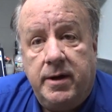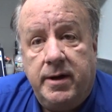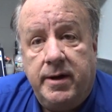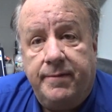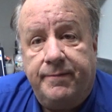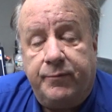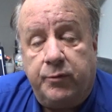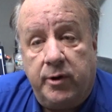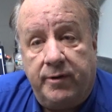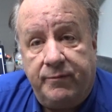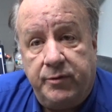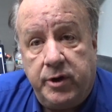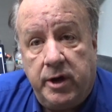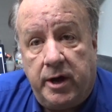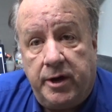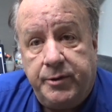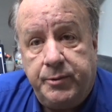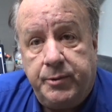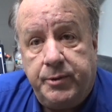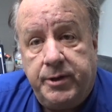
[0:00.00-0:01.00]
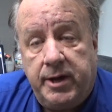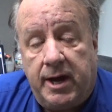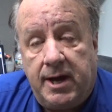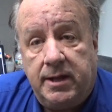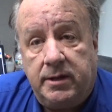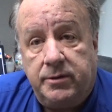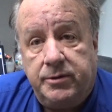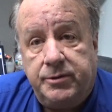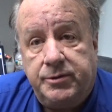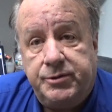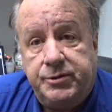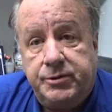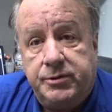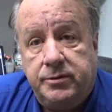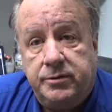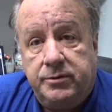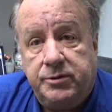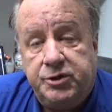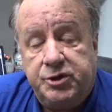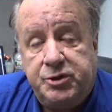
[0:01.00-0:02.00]
for every $100
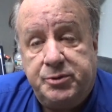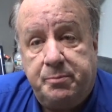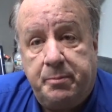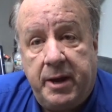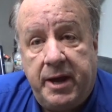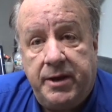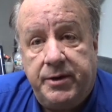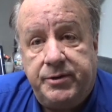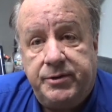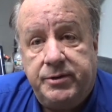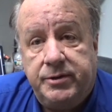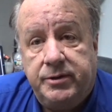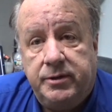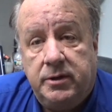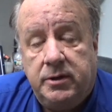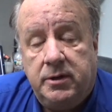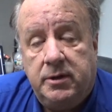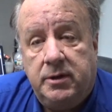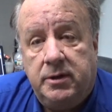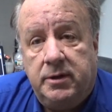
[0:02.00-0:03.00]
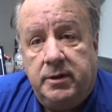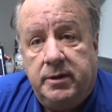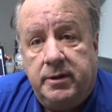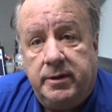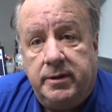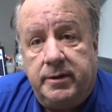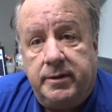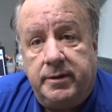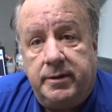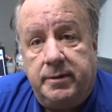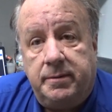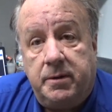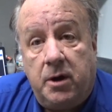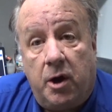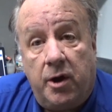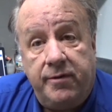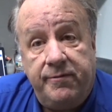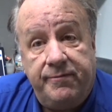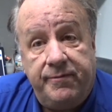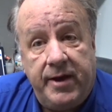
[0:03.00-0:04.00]
spent
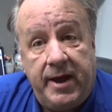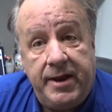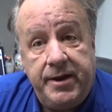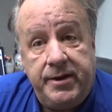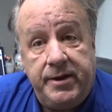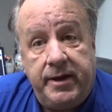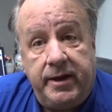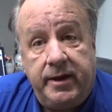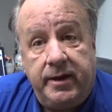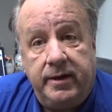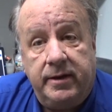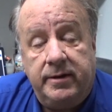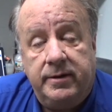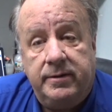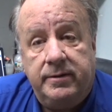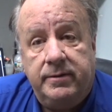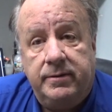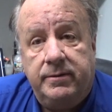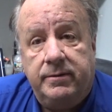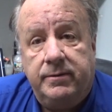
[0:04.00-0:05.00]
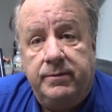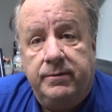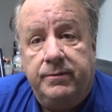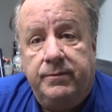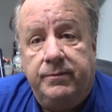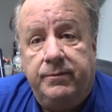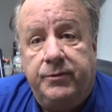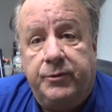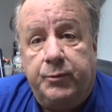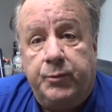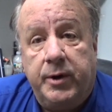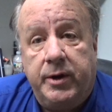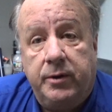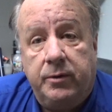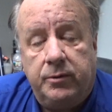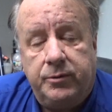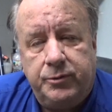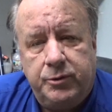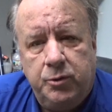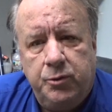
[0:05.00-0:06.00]
on vending,
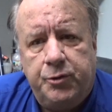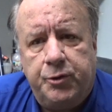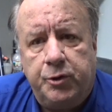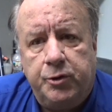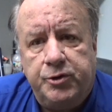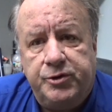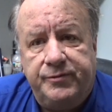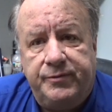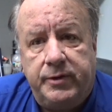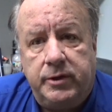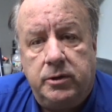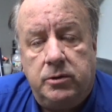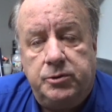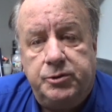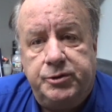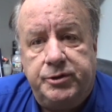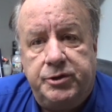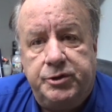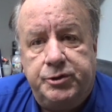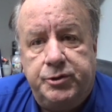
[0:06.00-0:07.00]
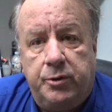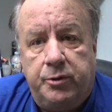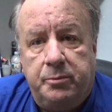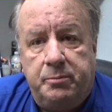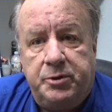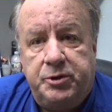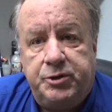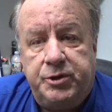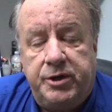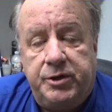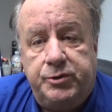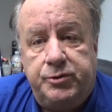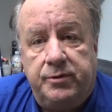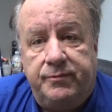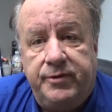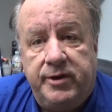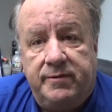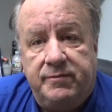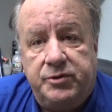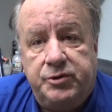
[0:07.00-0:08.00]
2/3 of it goes in a soda machine. So if
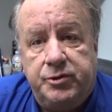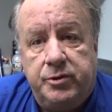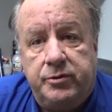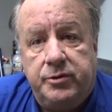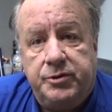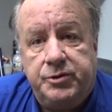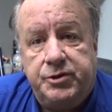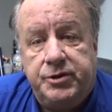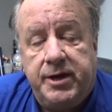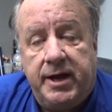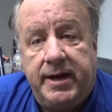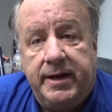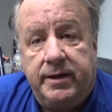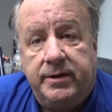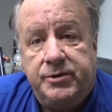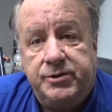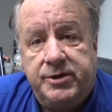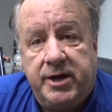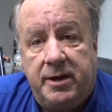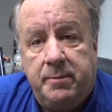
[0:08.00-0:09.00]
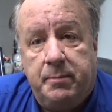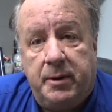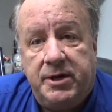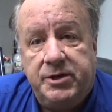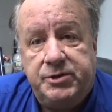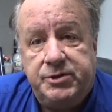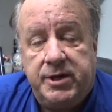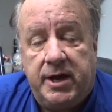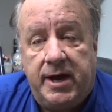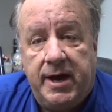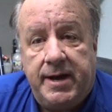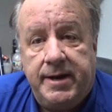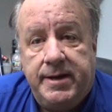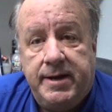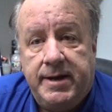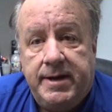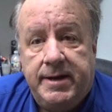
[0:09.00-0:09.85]
you have a soda and snack side by side,